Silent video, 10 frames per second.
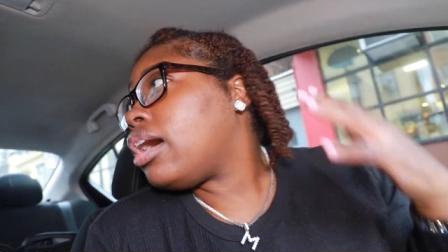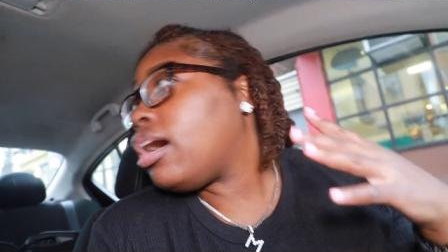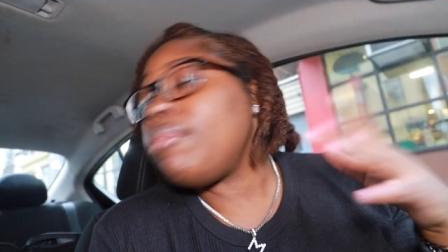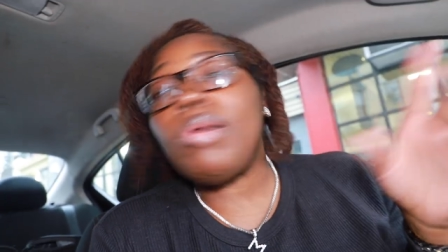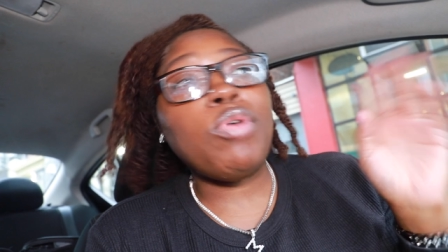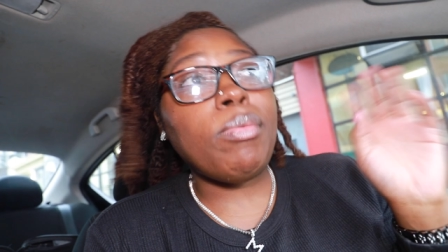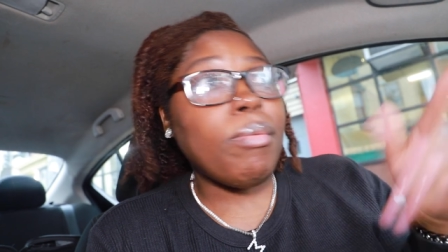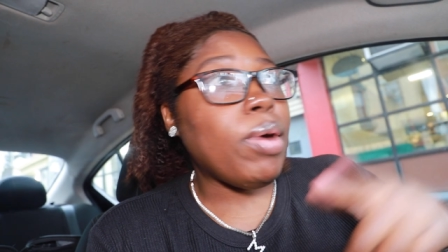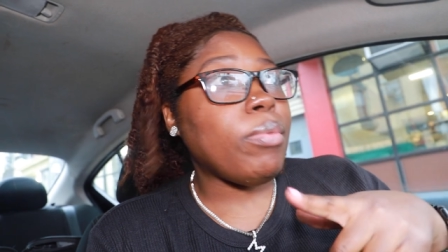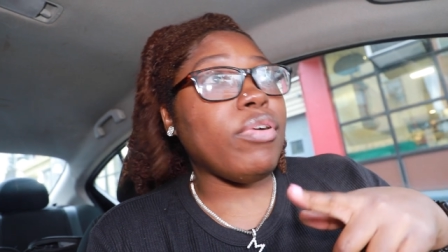Um, I'm with
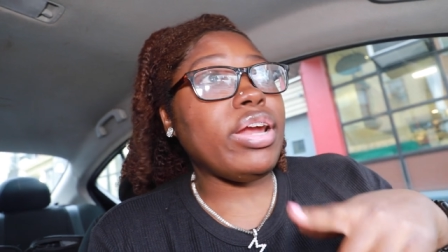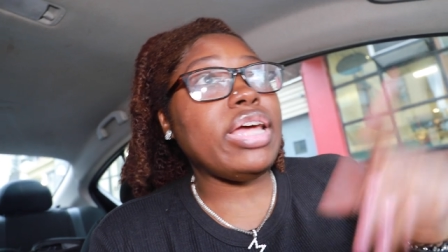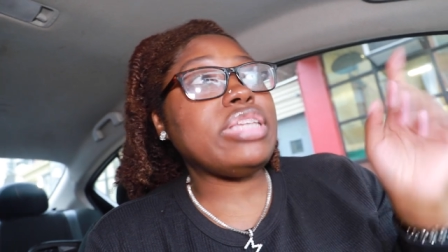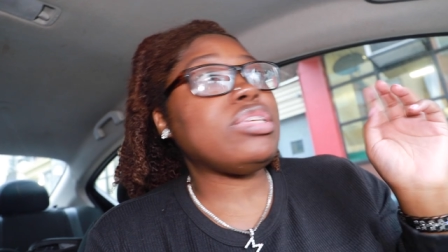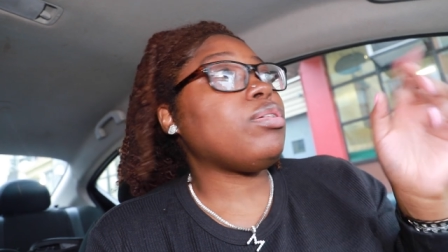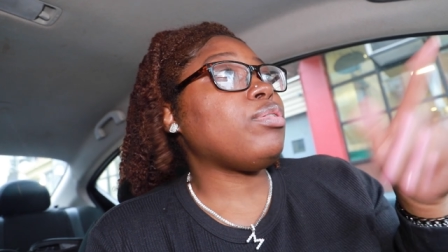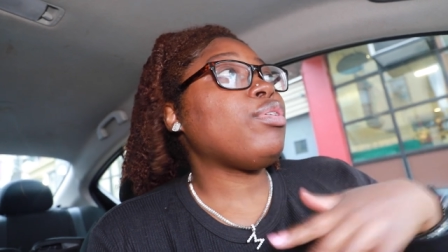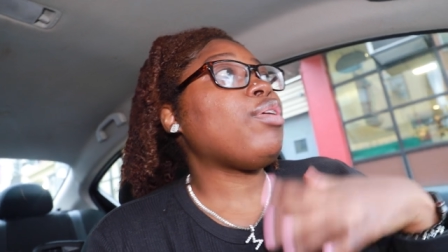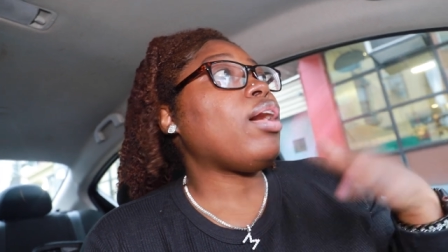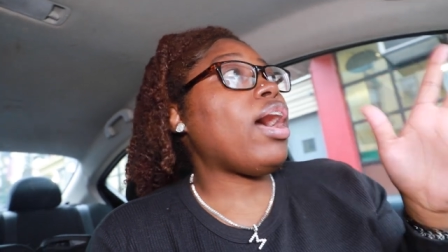my mama right now, so
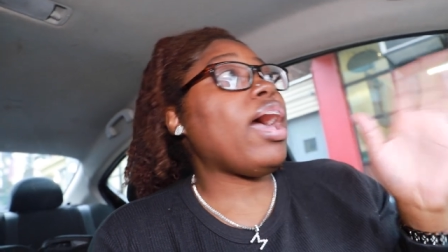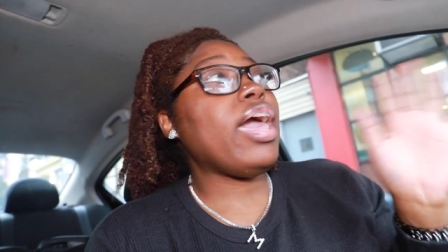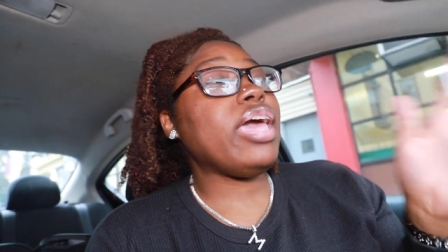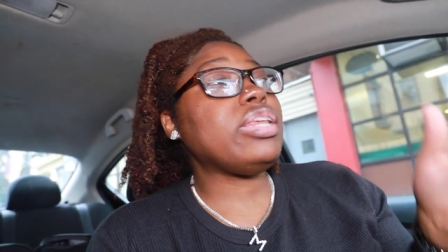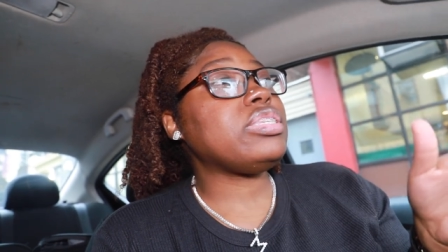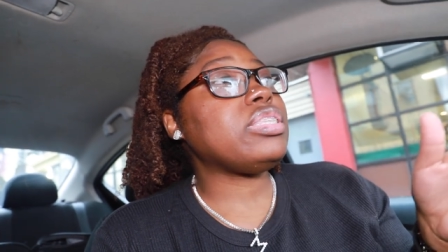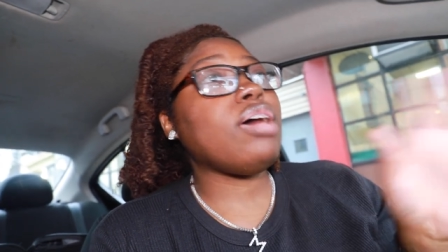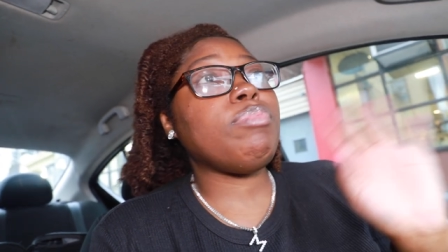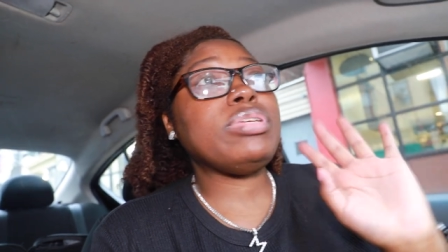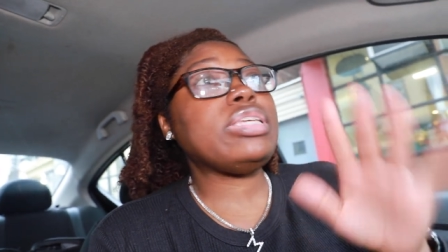I had to
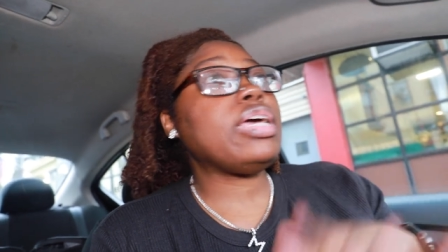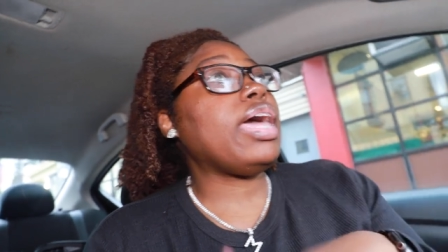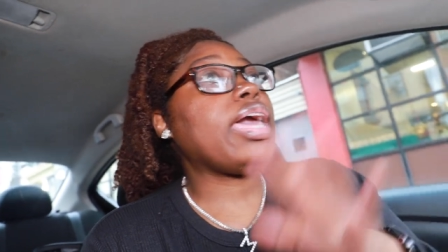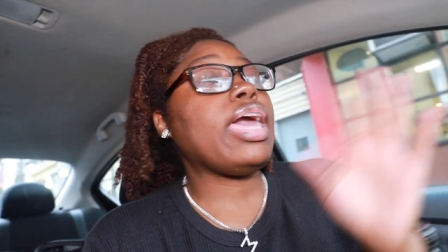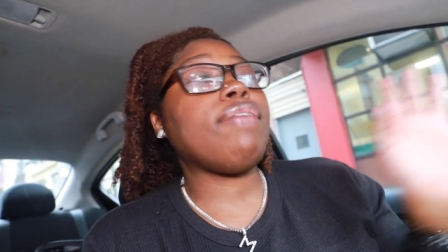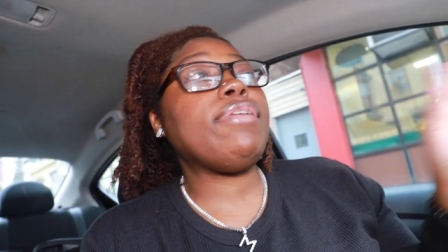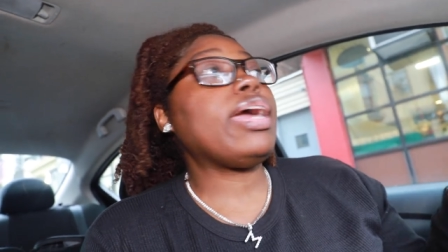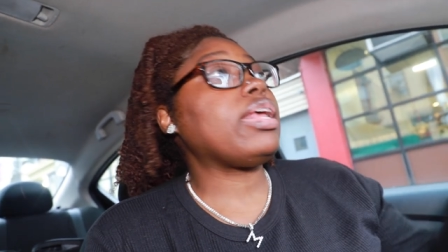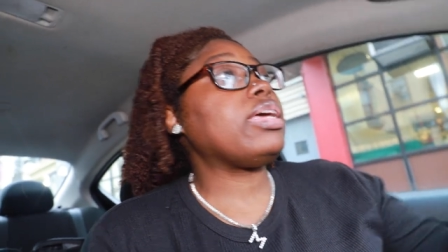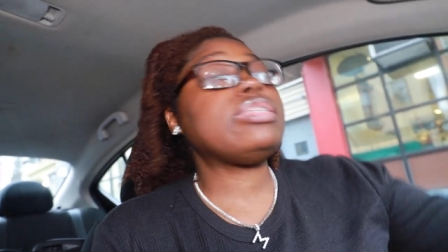stop and say like, hey, we
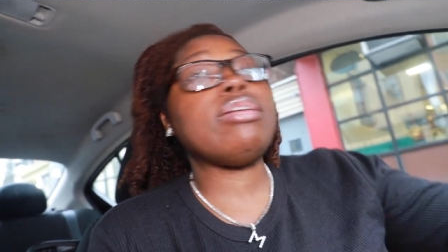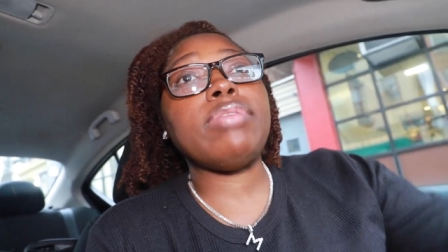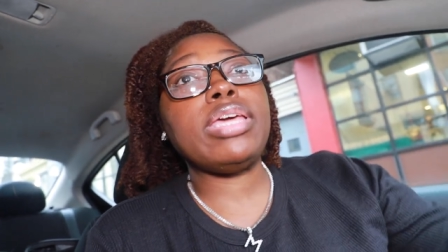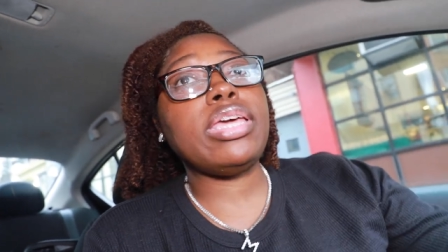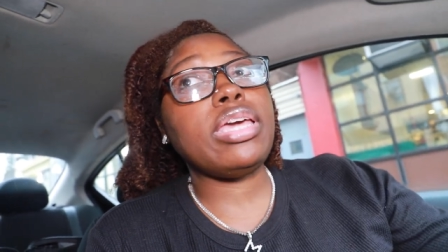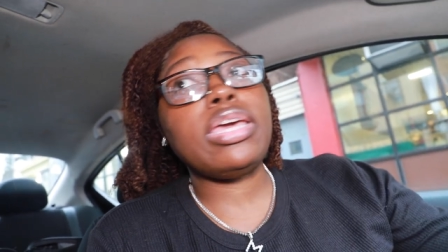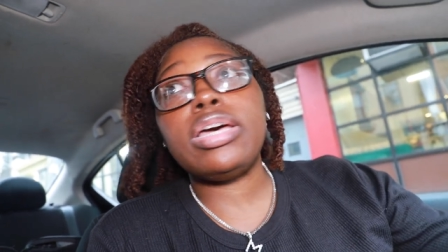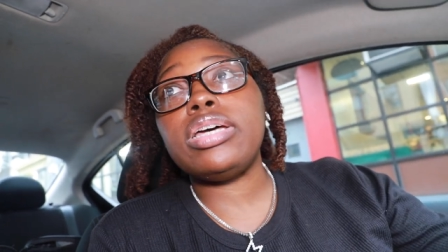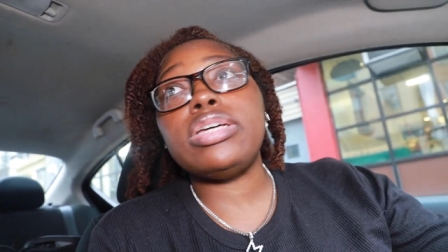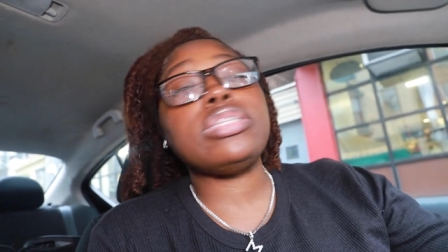gotta get something to eat
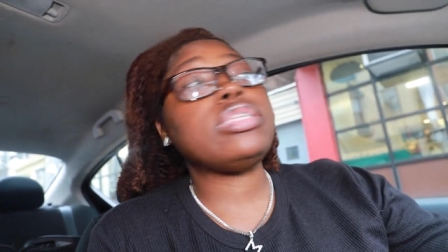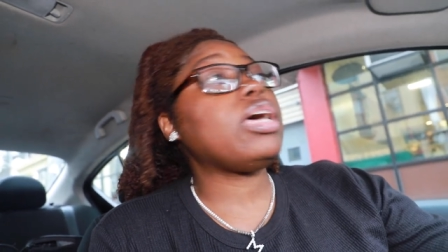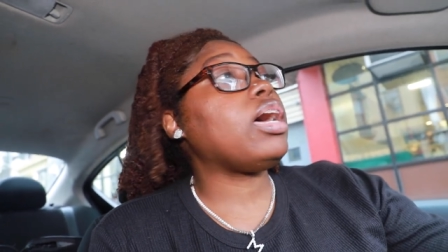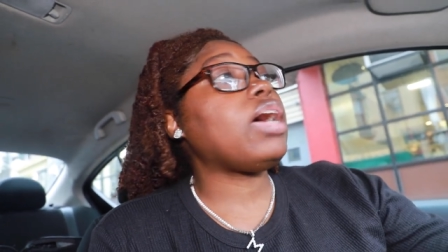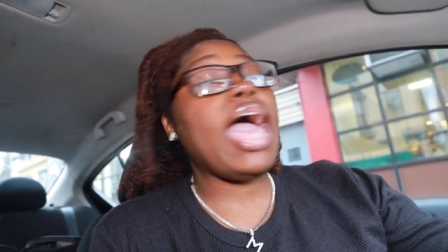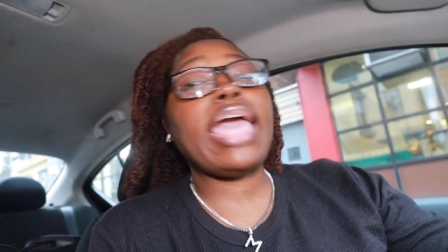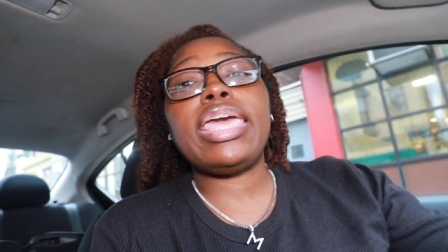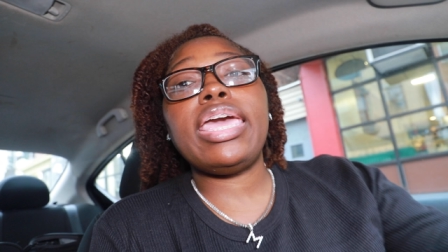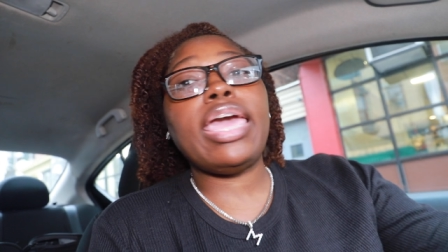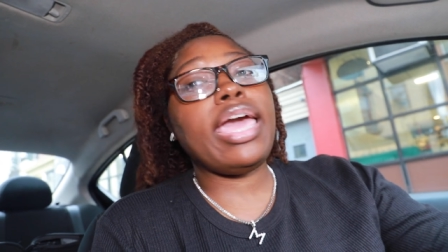because I, I
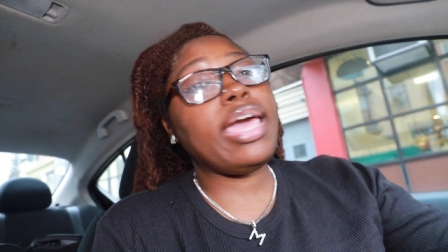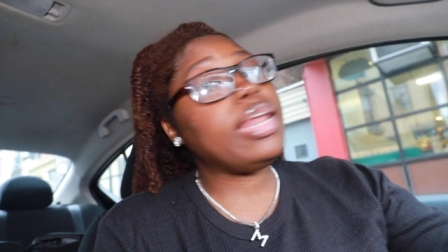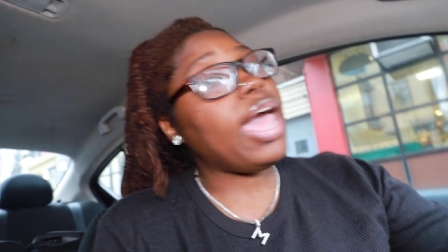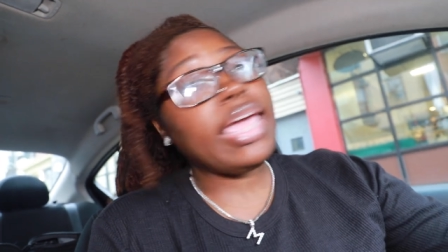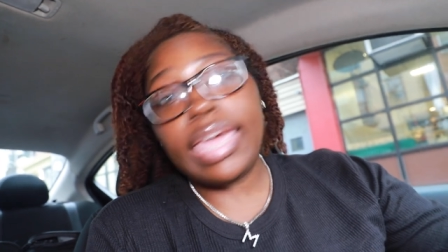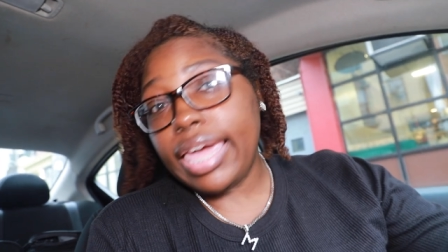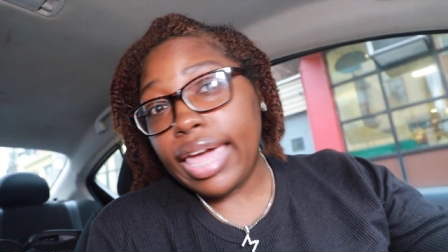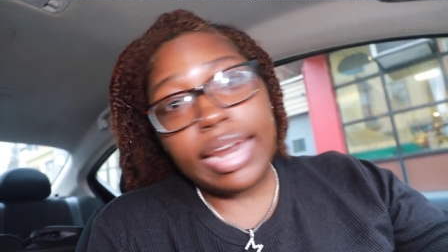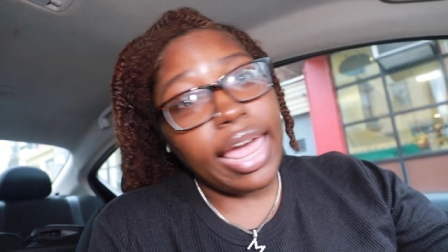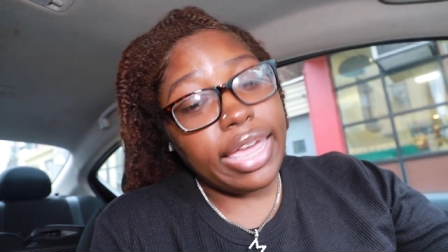can't, I
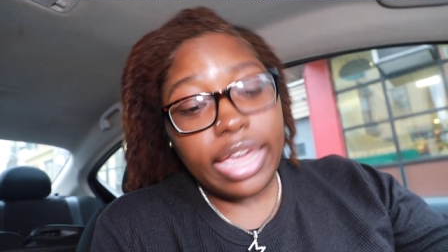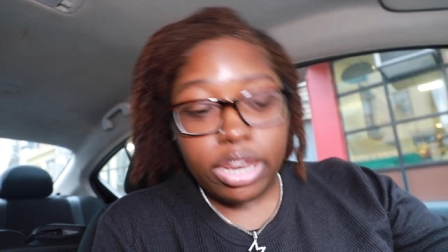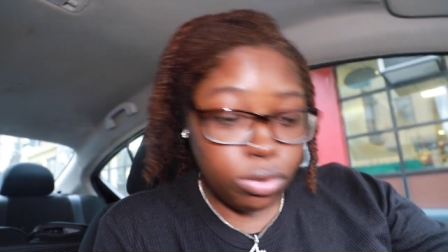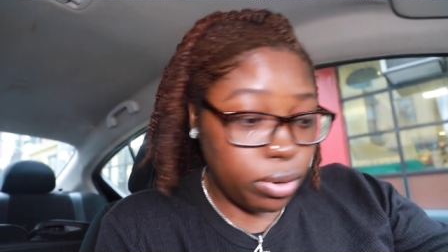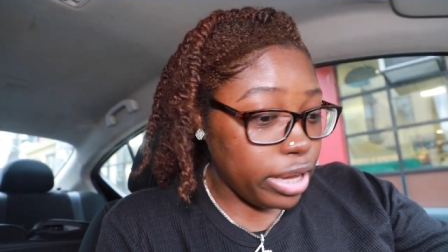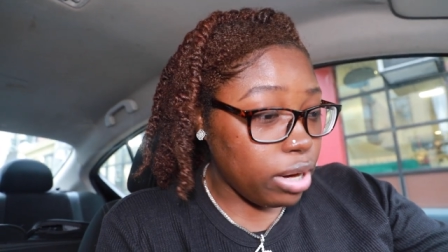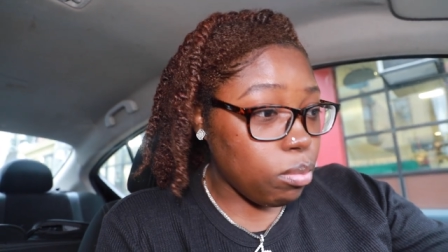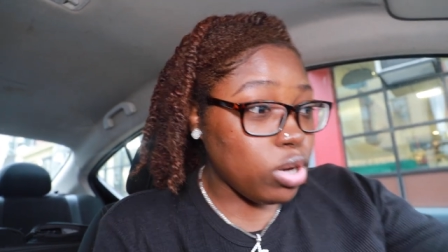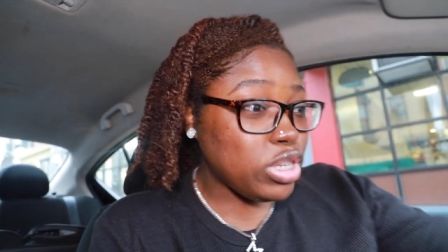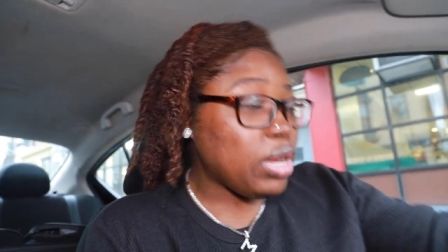can't, I can't do it anymore.